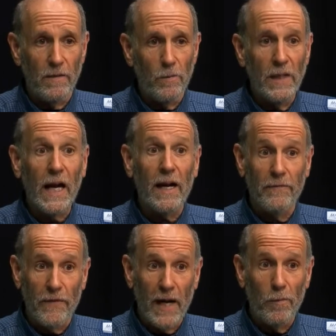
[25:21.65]
We got to
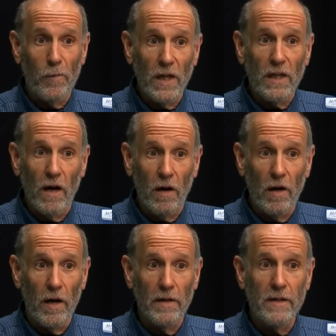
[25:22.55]
fight really
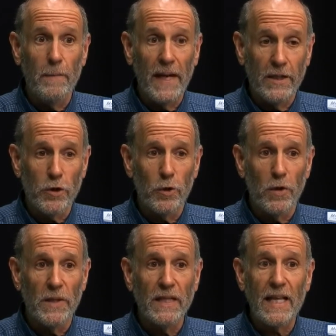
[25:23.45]
hard to make
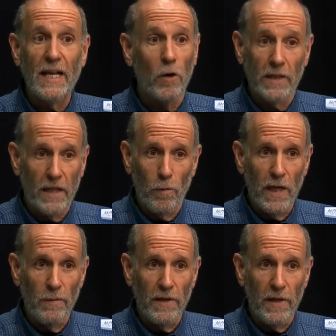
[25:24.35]
sure that they don't get away with it.